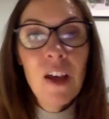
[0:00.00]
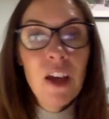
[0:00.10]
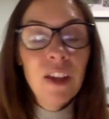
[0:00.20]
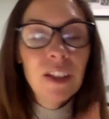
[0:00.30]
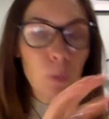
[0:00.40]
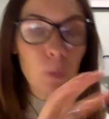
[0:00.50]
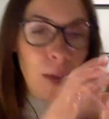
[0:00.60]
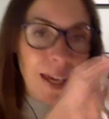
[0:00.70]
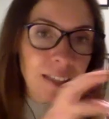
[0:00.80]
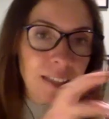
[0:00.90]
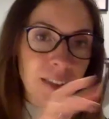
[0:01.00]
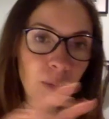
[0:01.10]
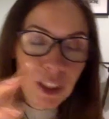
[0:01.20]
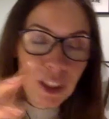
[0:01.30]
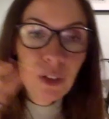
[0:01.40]
There's ways in
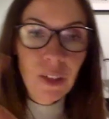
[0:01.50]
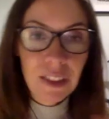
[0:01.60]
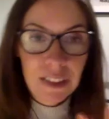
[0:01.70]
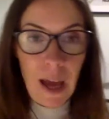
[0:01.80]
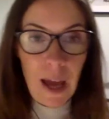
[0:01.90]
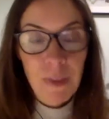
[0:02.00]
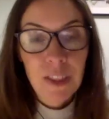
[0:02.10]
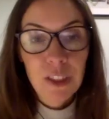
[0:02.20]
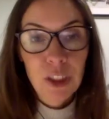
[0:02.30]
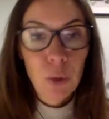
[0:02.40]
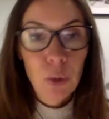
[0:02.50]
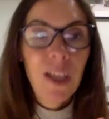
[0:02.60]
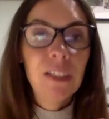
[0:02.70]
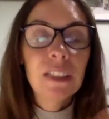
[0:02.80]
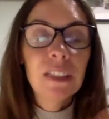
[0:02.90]
which you can tap into joy.
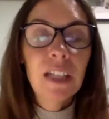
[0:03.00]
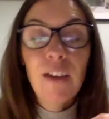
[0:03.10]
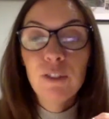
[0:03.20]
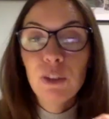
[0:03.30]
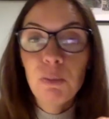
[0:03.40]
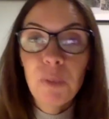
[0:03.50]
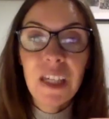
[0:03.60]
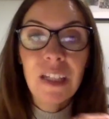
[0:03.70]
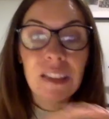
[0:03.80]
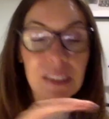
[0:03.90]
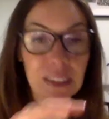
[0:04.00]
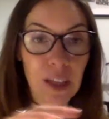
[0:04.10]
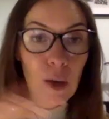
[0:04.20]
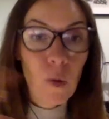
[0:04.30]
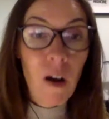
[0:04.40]
It doesn't have to be
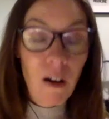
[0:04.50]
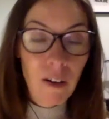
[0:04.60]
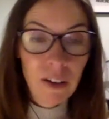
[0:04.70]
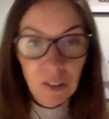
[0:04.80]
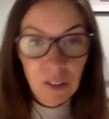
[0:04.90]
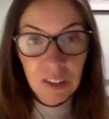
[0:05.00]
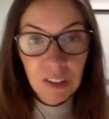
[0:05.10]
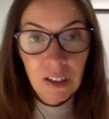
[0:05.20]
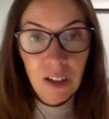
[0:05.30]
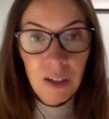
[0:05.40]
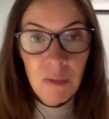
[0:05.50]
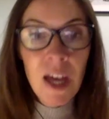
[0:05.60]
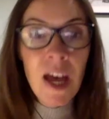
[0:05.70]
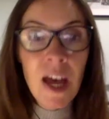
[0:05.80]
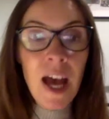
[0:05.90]
so hard all the time.
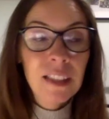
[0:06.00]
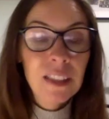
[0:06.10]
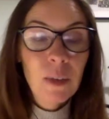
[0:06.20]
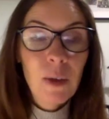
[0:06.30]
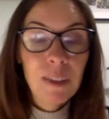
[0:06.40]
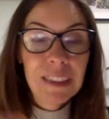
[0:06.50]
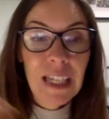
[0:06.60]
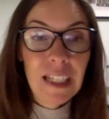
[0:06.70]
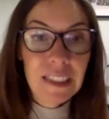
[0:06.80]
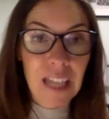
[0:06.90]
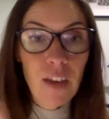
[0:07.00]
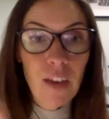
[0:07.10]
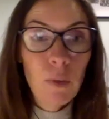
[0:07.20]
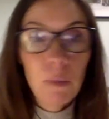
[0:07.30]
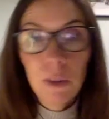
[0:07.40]
Yeah. And so I would say take it
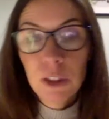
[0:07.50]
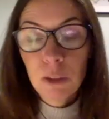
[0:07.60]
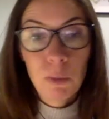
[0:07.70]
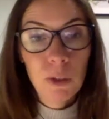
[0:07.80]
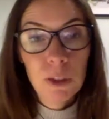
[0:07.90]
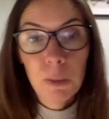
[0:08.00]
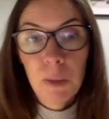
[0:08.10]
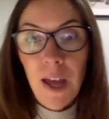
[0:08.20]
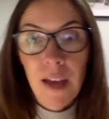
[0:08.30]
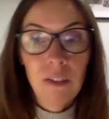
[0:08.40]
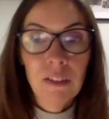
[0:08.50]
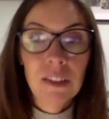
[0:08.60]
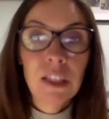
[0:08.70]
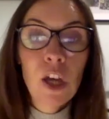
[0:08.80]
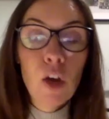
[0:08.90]
from multiple angles
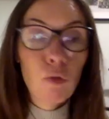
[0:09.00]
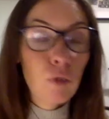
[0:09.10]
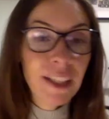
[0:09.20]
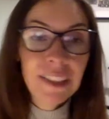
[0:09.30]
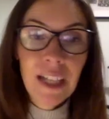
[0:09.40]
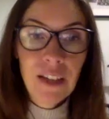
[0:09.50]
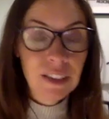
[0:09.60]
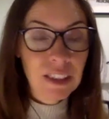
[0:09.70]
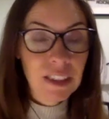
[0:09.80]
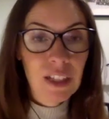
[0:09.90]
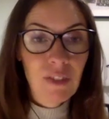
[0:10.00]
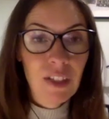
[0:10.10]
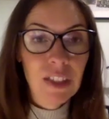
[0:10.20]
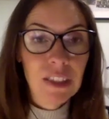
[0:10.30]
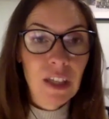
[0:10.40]
write down those
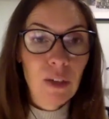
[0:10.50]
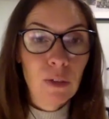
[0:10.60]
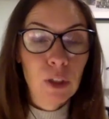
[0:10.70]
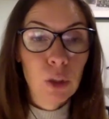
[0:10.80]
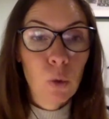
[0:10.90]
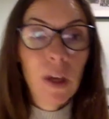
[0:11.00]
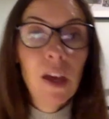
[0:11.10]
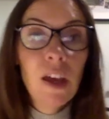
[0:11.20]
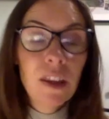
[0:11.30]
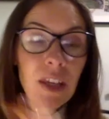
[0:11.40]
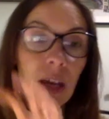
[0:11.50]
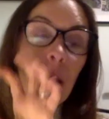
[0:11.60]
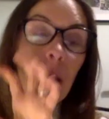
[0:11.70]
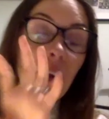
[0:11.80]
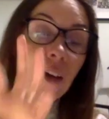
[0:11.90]
activities that you enjoy. Think about
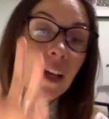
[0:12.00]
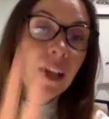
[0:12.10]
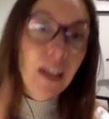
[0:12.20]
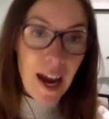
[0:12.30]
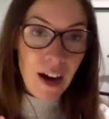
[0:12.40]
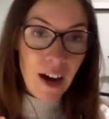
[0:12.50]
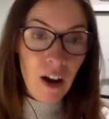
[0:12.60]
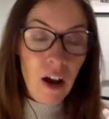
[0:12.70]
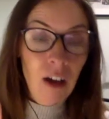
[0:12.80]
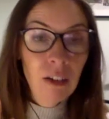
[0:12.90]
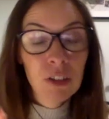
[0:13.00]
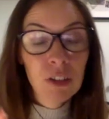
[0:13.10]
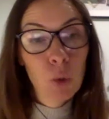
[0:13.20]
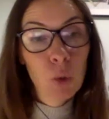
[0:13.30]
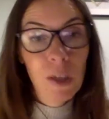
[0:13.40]
how you can layer on
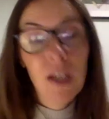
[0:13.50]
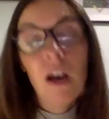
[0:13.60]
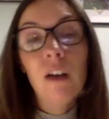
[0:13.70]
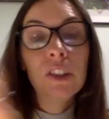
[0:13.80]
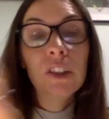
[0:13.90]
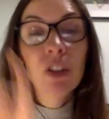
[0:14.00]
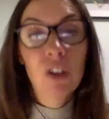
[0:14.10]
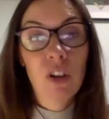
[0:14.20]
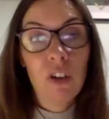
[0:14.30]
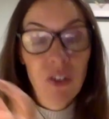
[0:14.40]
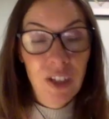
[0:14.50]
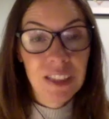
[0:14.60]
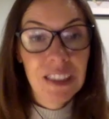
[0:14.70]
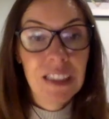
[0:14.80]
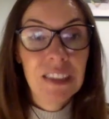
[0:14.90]
joy onto your current or
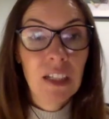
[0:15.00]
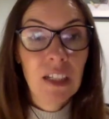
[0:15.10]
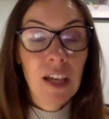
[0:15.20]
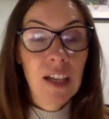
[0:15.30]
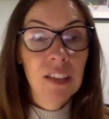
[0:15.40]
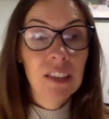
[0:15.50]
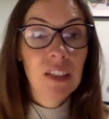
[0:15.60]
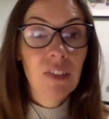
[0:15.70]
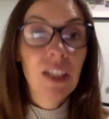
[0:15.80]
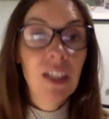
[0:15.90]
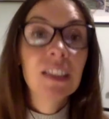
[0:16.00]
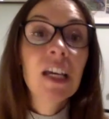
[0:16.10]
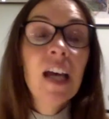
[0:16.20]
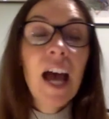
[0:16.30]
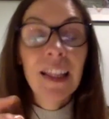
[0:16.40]
existing activities,
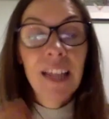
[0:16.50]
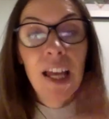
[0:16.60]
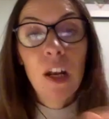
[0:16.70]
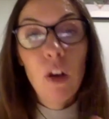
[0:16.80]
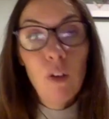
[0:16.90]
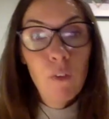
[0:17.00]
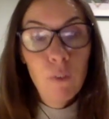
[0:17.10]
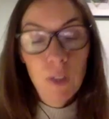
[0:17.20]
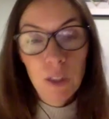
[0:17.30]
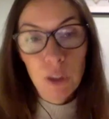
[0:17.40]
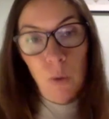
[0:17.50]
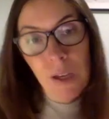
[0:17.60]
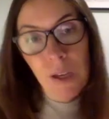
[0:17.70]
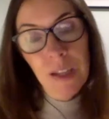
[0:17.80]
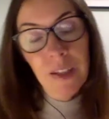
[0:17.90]
and then look for the joy
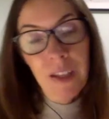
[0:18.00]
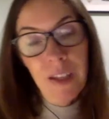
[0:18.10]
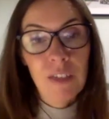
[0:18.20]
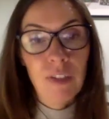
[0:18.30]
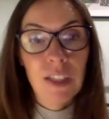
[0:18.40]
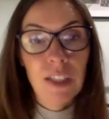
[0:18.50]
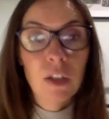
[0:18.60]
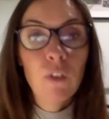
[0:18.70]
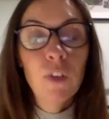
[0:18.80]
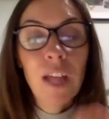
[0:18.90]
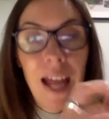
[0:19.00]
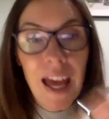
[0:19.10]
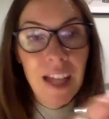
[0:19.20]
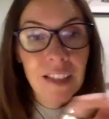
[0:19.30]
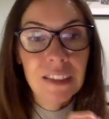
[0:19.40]
in the activities. Look for that
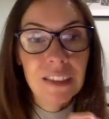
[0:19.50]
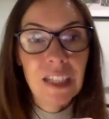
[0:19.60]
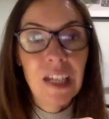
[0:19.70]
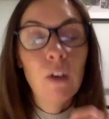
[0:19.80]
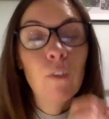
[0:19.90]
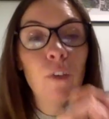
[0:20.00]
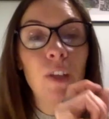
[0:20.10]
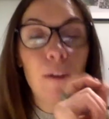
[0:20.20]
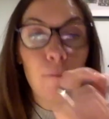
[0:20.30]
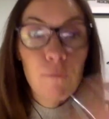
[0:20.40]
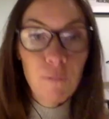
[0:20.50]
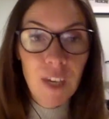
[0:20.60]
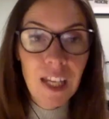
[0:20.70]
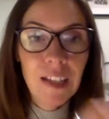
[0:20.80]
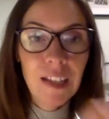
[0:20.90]
end state. Look for that
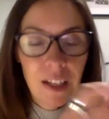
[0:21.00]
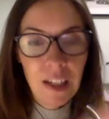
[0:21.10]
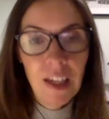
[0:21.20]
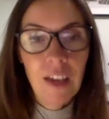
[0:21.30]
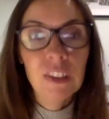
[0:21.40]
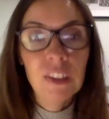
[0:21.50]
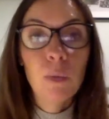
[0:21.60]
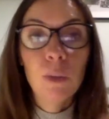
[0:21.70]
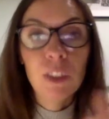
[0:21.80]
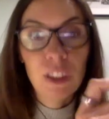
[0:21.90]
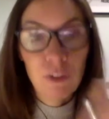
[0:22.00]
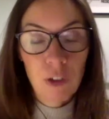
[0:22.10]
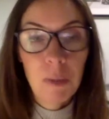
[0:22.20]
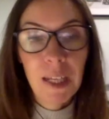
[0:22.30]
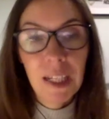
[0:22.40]
feeling that it gives you once you've
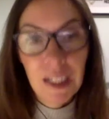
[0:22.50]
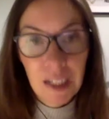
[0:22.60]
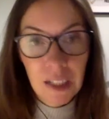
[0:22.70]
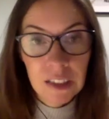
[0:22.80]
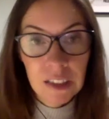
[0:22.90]
completed it.